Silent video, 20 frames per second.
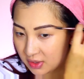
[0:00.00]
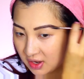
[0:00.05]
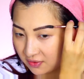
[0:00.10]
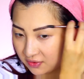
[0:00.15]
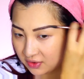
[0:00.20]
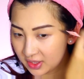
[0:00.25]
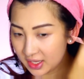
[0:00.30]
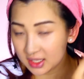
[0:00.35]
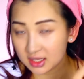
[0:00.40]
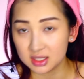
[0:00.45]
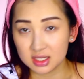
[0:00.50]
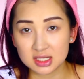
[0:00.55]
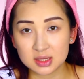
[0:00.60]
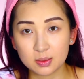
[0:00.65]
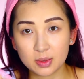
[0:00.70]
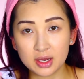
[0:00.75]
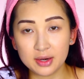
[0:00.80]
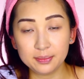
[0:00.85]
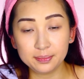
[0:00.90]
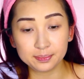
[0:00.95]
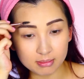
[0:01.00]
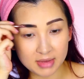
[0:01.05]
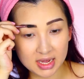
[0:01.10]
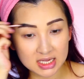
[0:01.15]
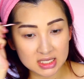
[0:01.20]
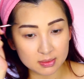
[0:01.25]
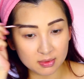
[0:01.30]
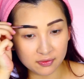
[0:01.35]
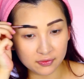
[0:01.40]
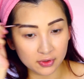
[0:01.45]
But I feel like this one
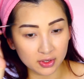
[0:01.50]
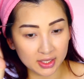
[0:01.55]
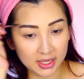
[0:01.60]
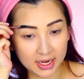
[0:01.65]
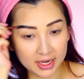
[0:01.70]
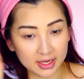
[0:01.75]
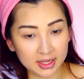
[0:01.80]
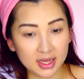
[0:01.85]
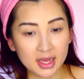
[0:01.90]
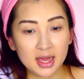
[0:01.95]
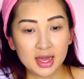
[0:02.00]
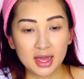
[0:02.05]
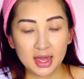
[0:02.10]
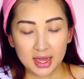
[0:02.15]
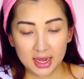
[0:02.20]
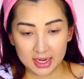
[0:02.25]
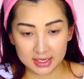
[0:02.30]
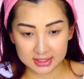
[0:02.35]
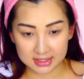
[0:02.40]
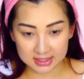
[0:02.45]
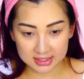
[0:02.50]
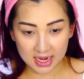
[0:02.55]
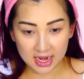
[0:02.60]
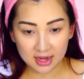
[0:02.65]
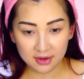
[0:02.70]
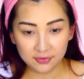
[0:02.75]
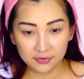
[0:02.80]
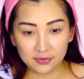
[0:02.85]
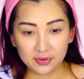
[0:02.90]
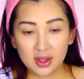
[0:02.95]
makes me feel like it's
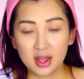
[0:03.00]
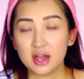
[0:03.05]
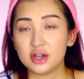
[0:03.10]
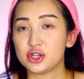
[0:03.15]
safe,